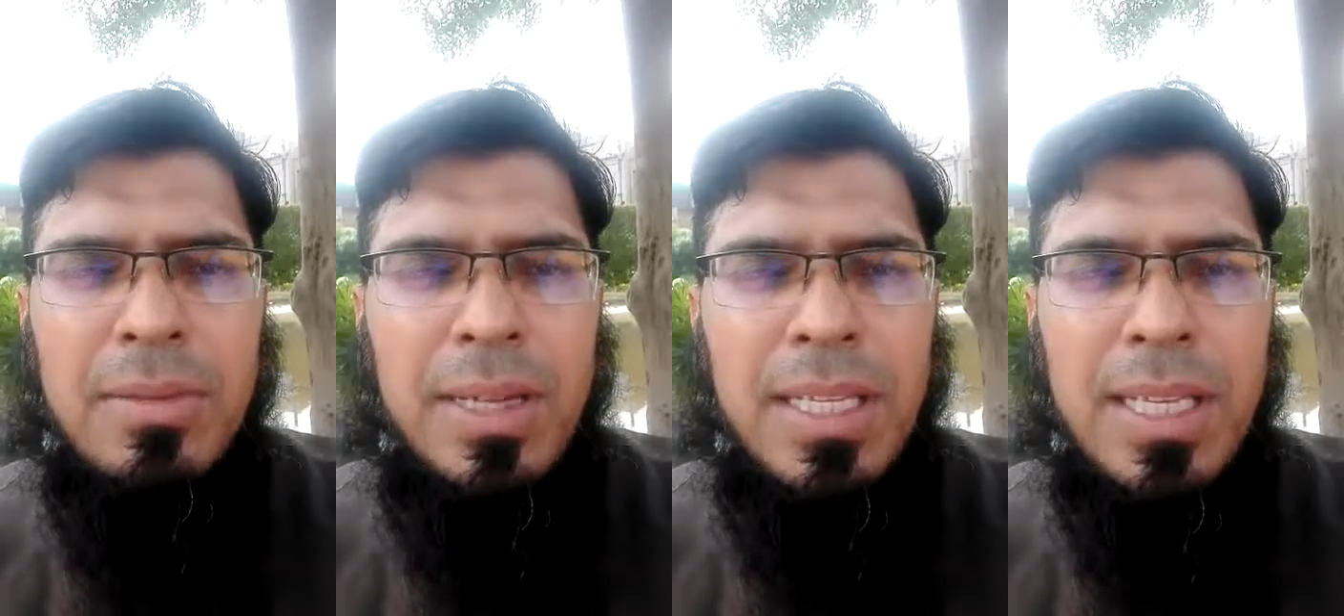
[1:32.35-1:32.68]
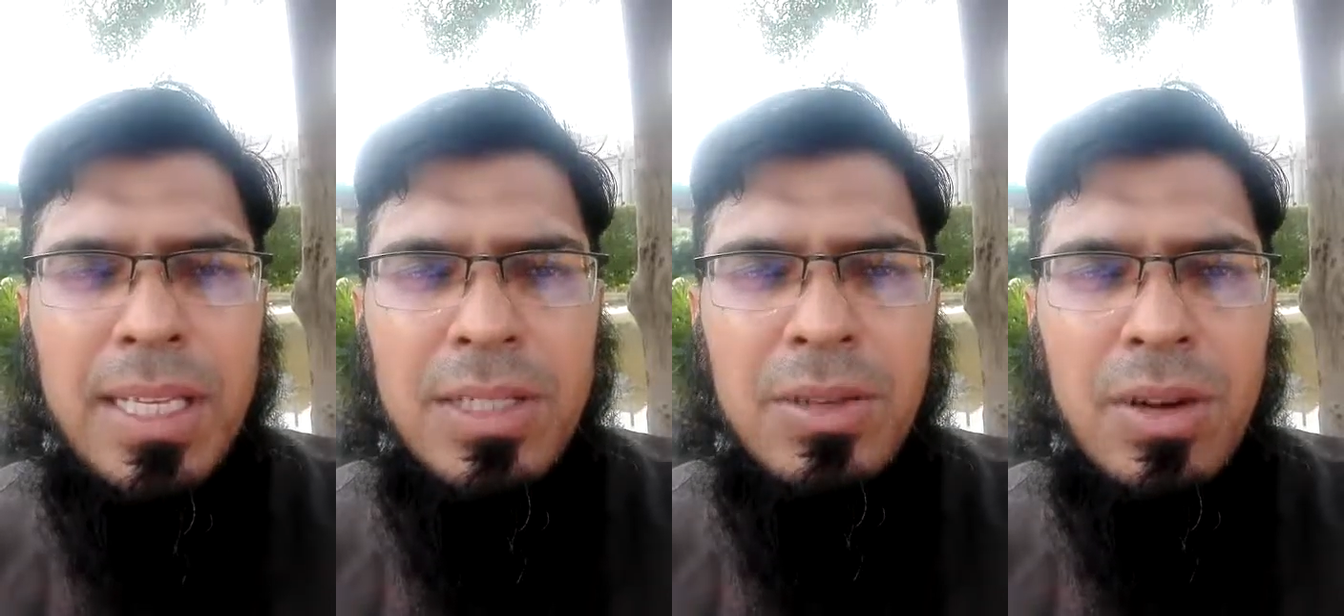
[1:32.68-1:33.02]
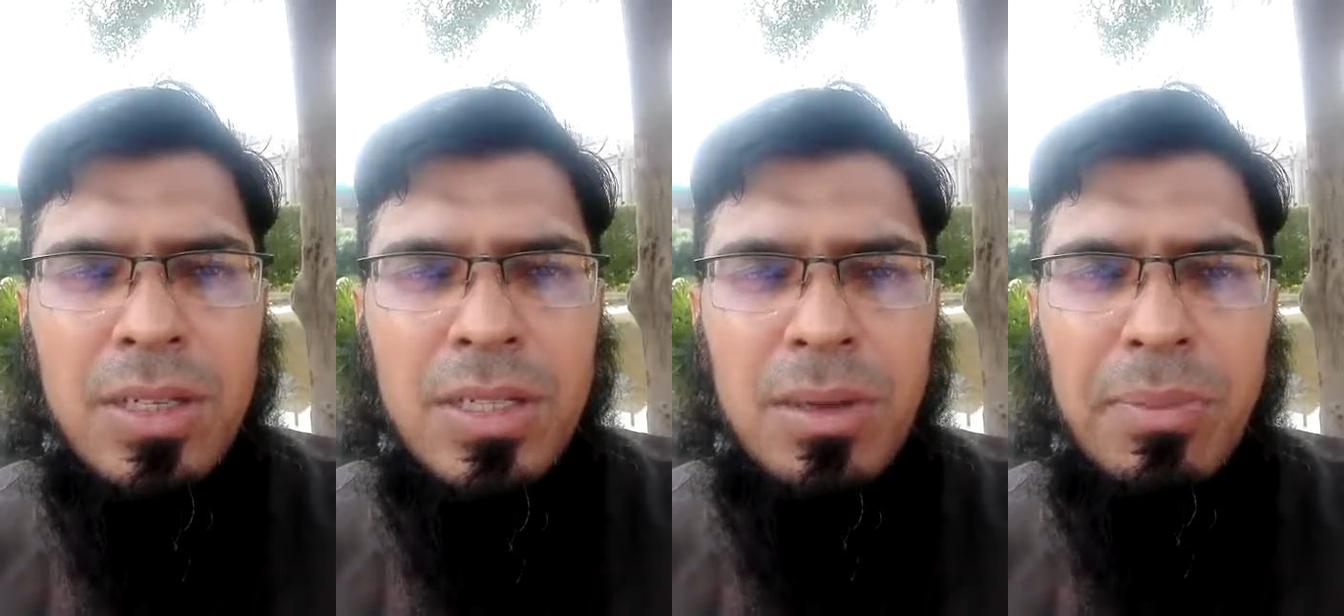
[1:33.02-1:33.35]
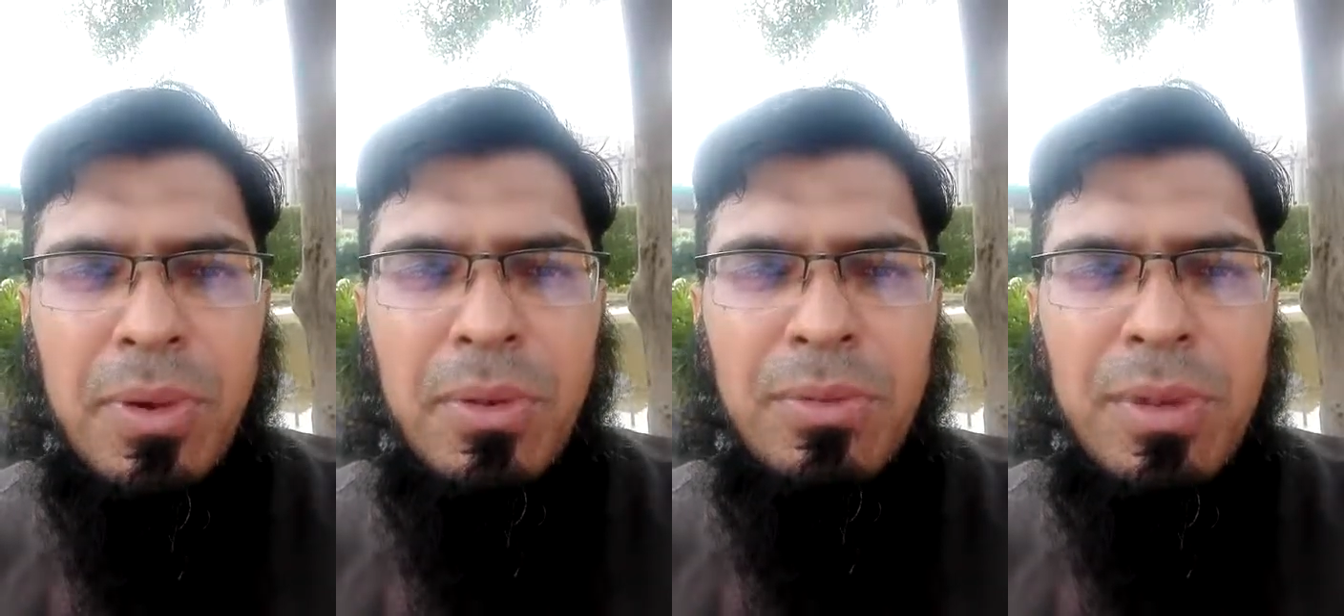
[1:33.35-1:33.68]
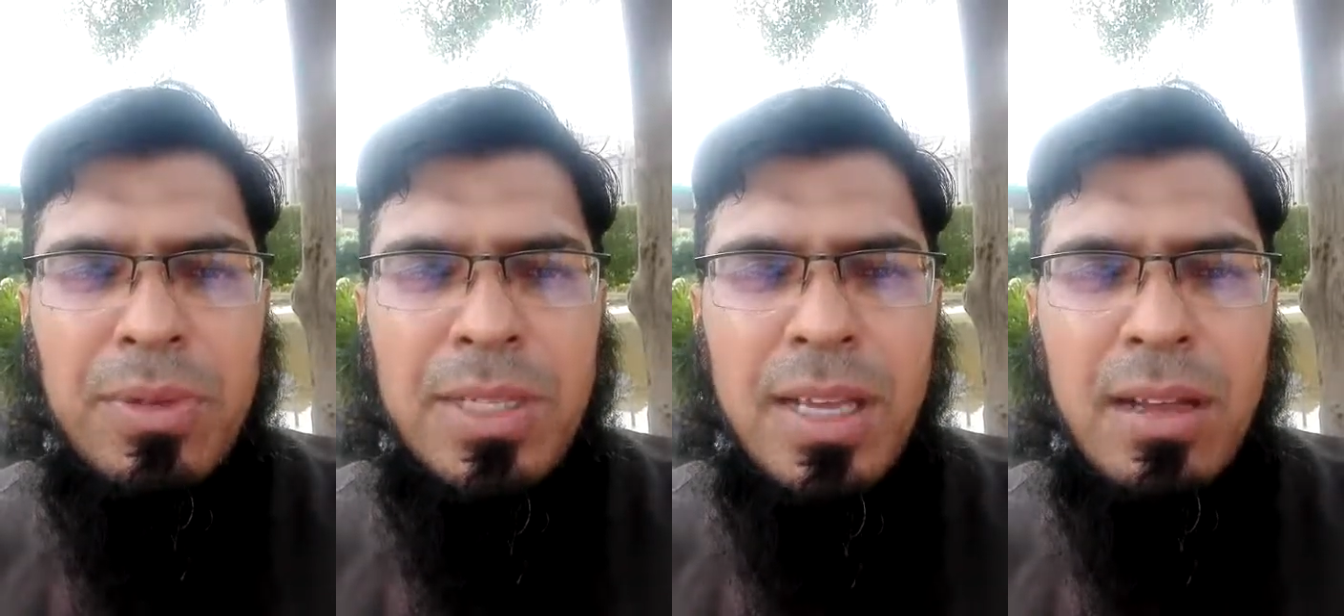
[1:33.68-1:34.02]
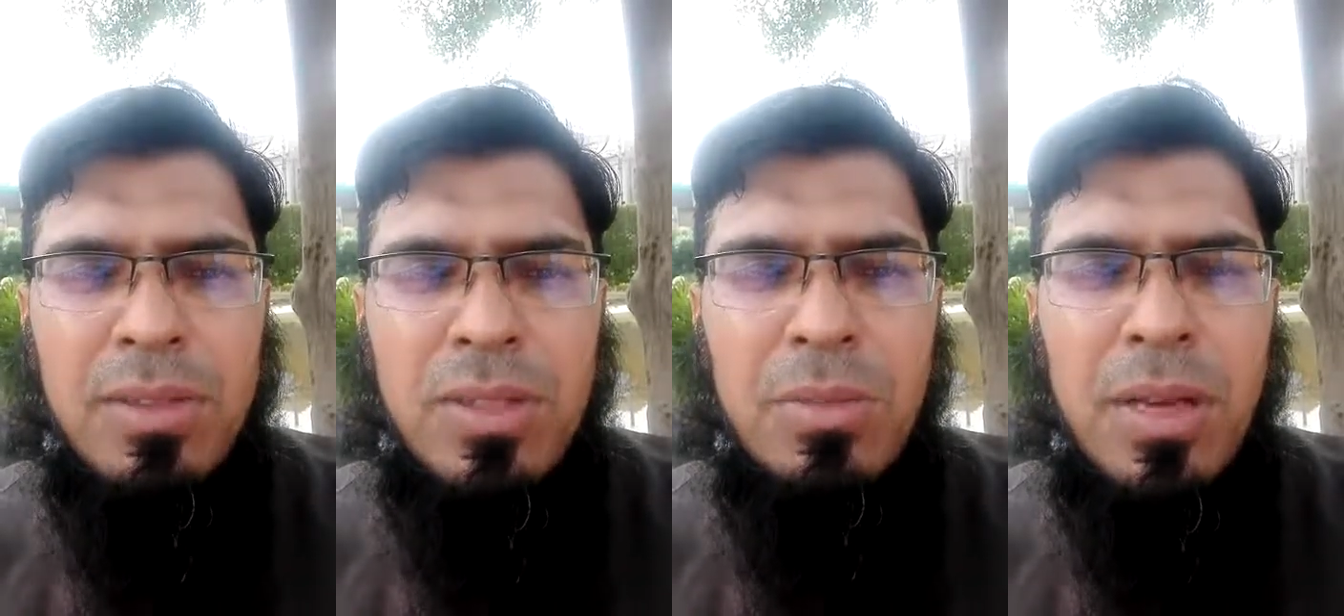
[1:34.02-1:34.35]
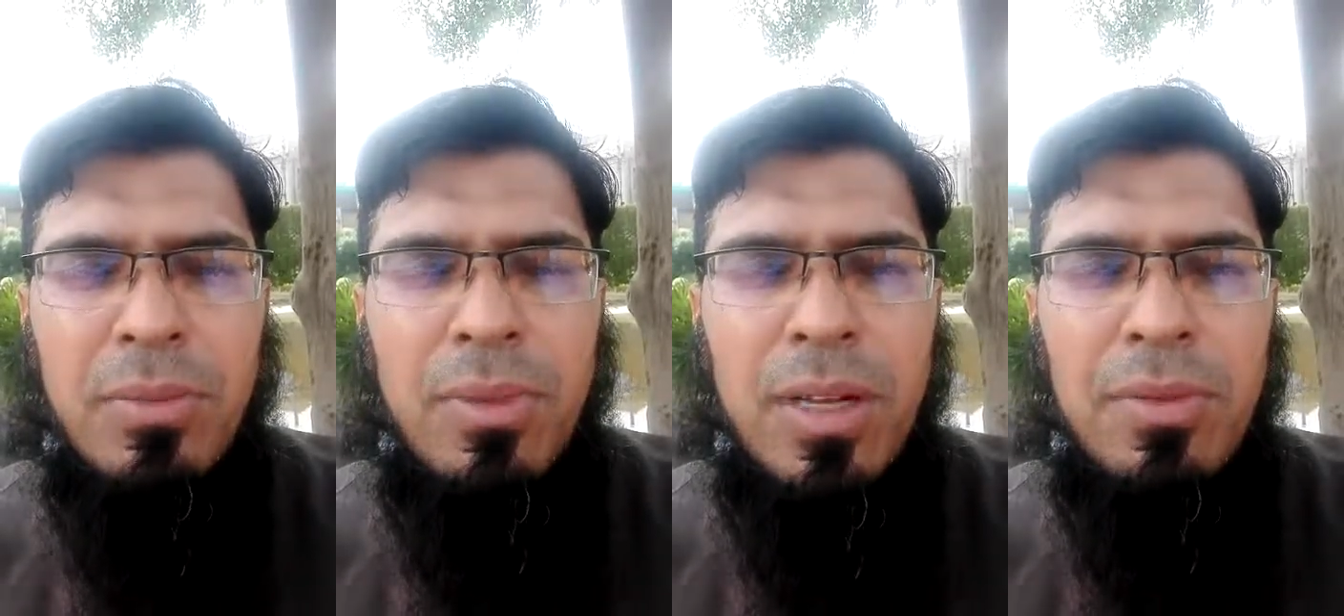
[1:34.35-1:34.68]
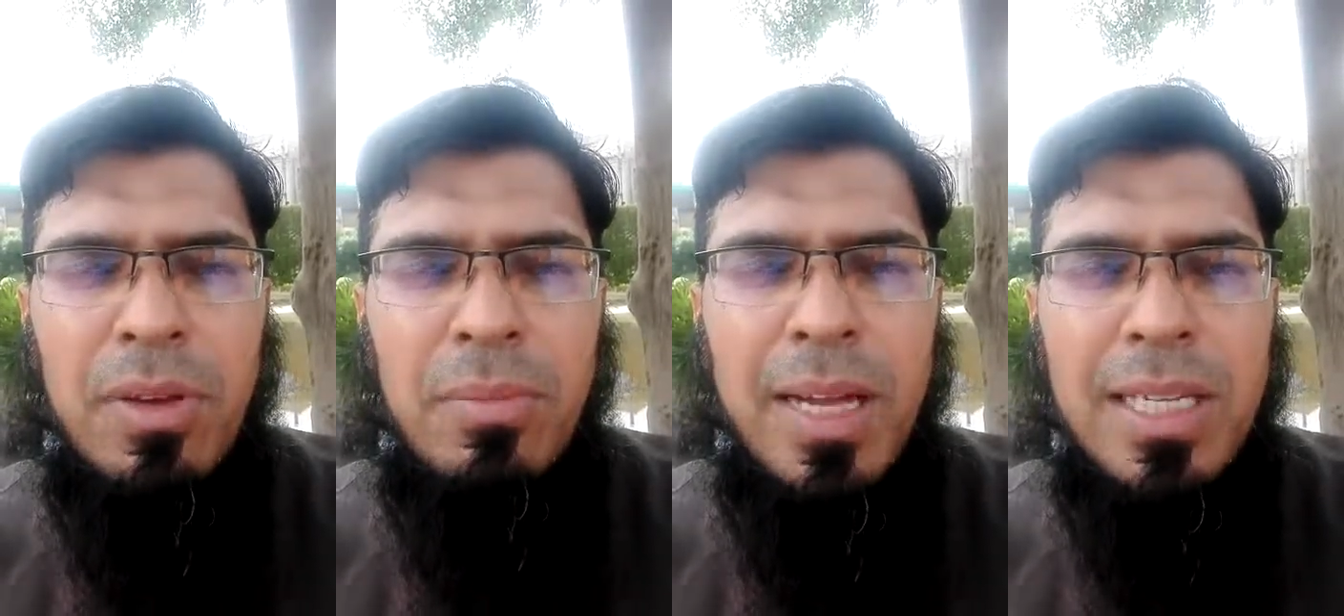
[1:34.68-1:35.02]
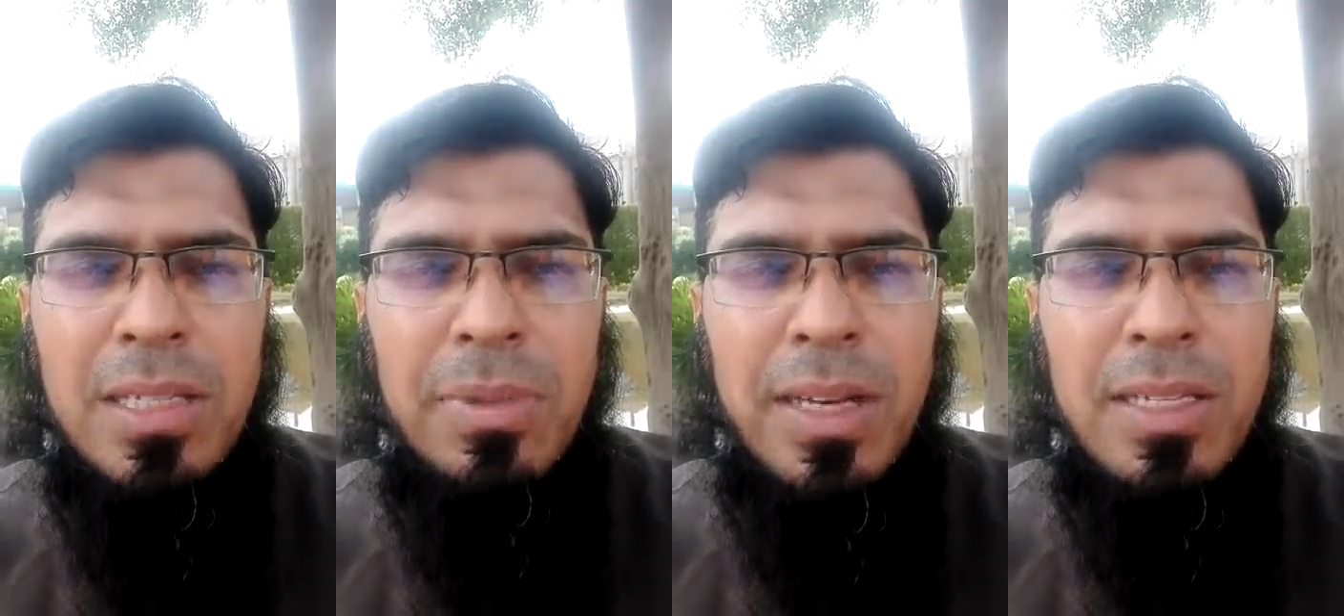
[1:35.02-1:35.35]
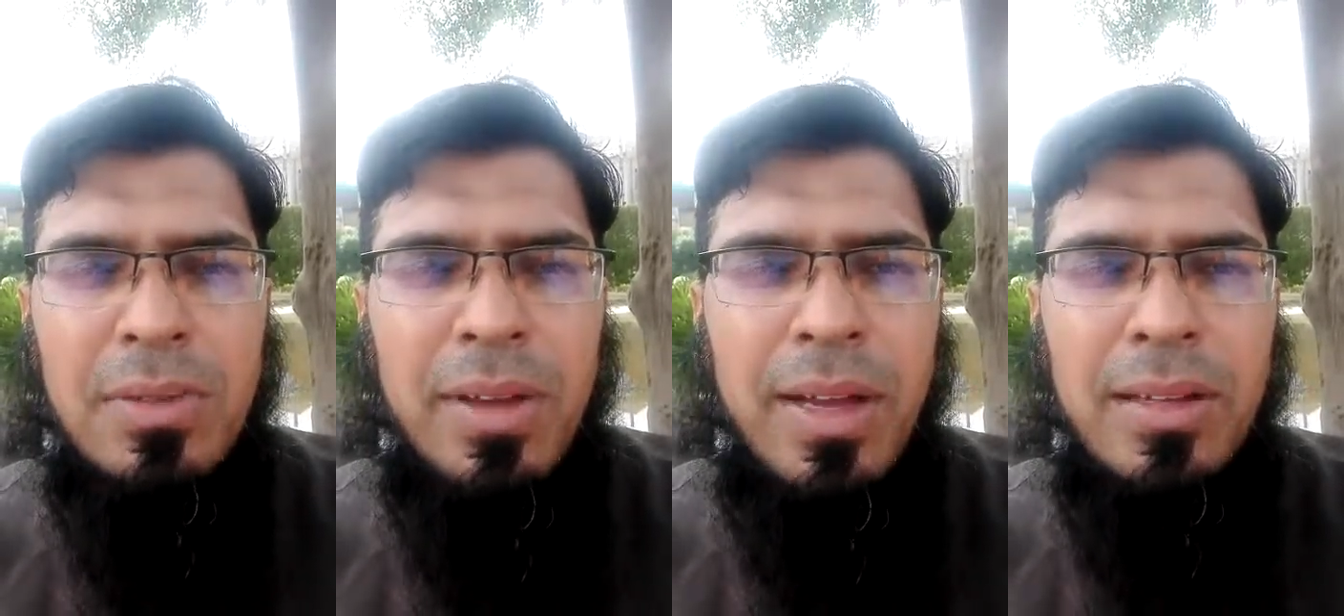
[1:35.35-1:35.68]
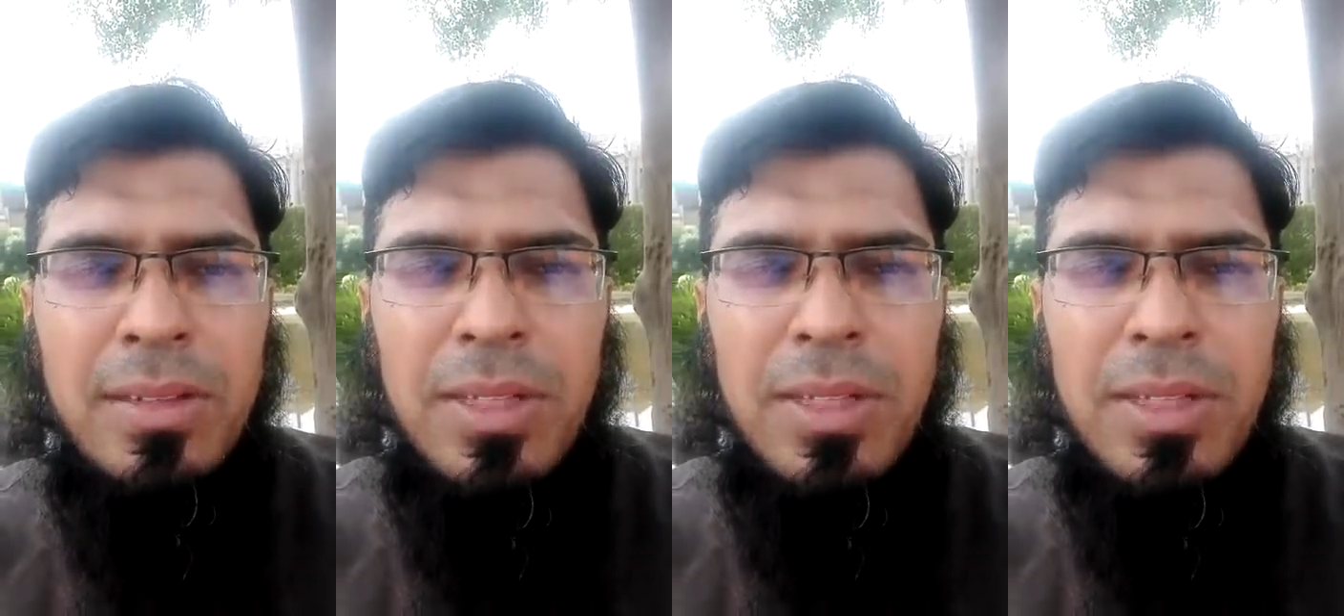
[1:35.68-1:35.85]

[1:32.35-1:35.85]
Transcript: but he has not proved himself to be a wonderful batsman as well.